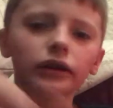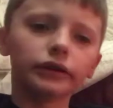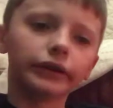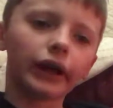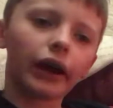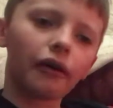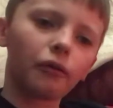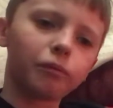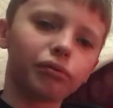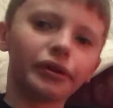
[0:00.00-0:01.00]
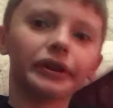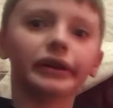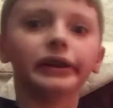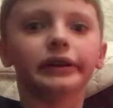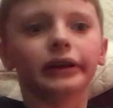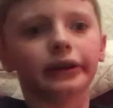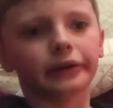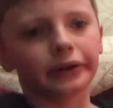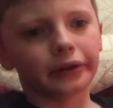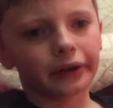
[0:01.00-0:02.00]
Now putting the
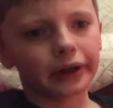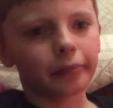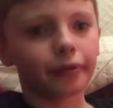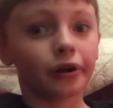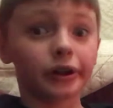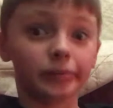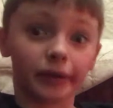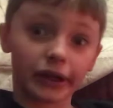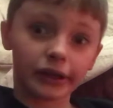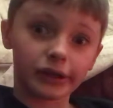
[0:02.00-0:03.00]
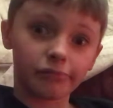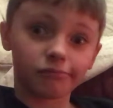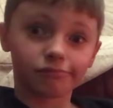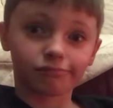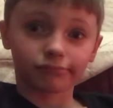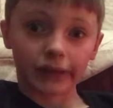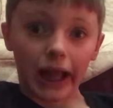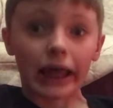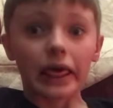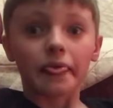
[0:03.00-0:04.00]
interior and the body back in.
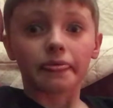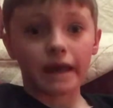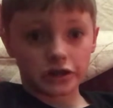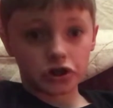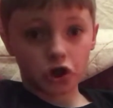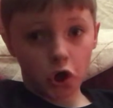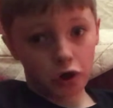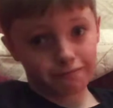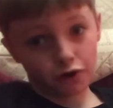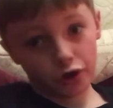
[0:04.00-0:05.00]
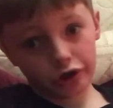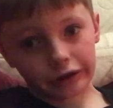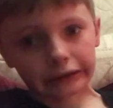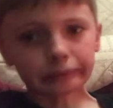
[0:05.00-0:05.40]
That's the hard part.